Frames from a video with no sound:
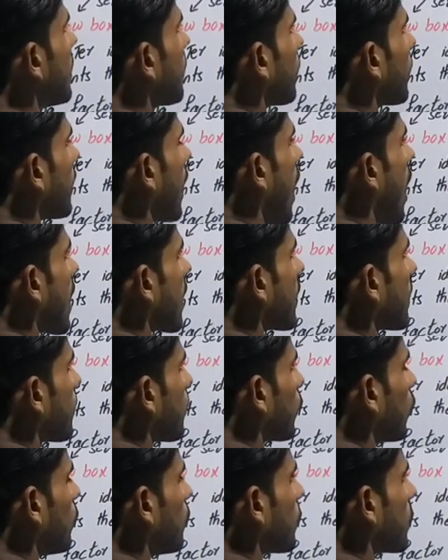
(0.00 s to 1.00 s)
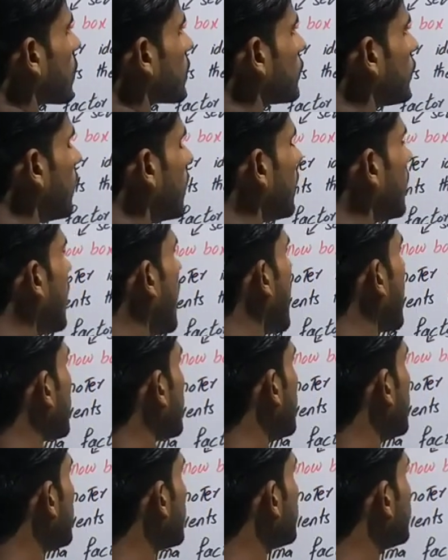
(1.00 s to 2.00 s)
RNA polymerase will land
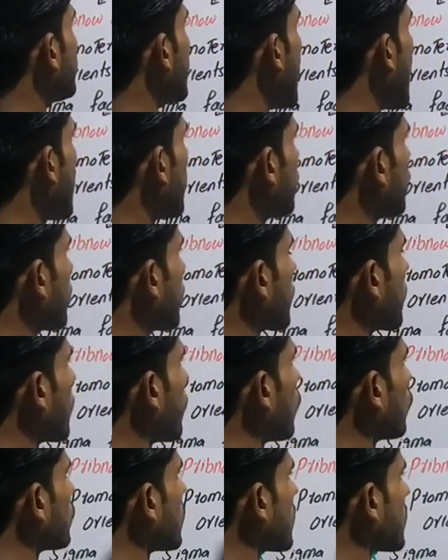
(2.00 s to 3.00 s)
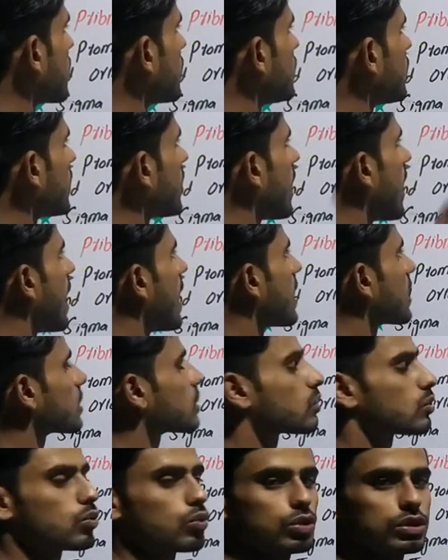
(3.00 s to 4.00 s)
that promoter region has
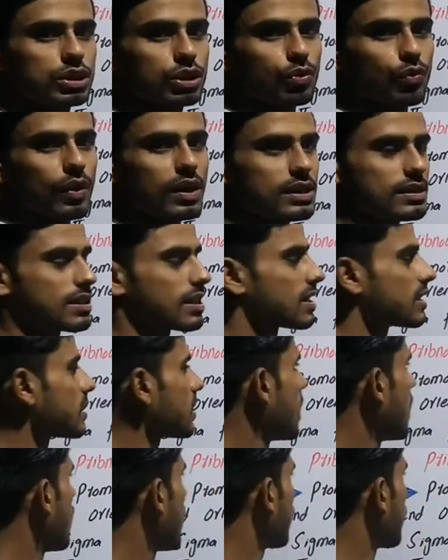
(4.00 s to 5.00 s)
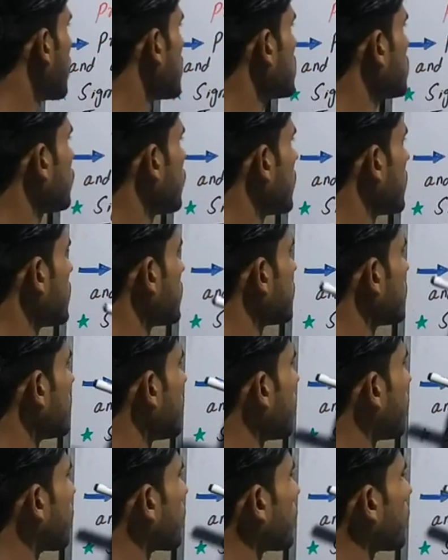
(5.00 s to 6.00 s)
two sequences first one is
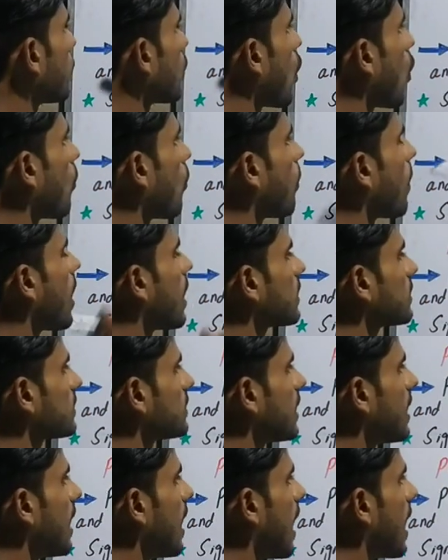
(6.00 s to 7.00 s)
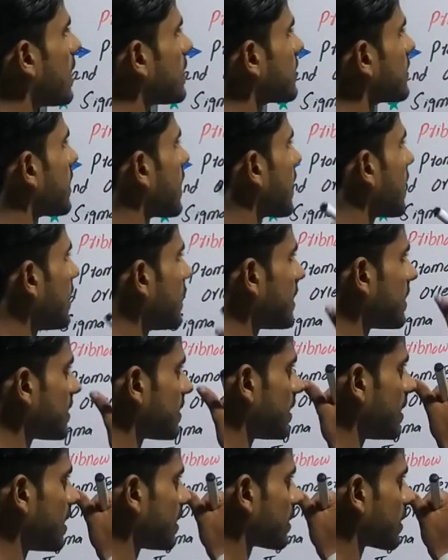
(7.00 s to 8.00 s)
the Pribnow box and second is
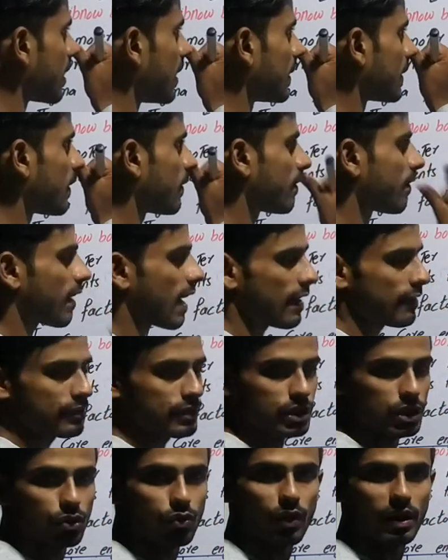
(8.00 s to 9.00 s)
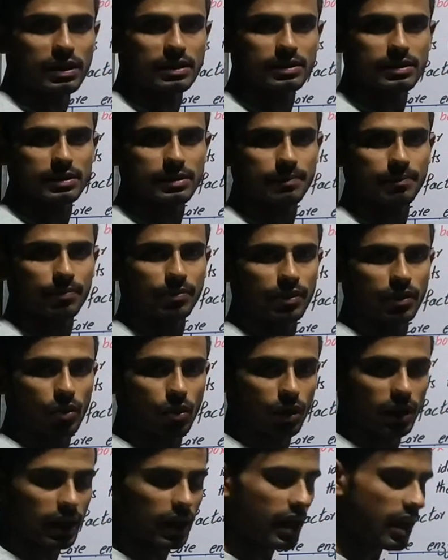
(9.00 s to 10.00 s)
the 35 sequence
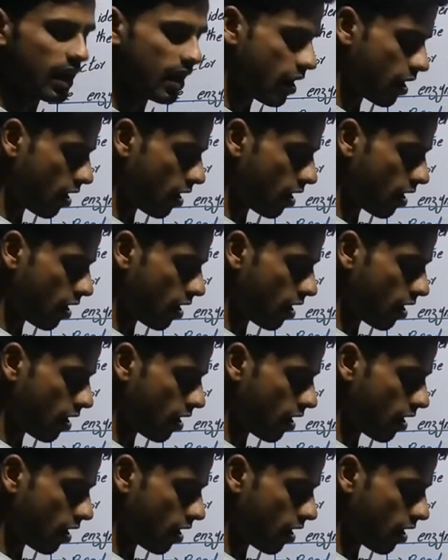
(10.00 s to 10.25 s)
okay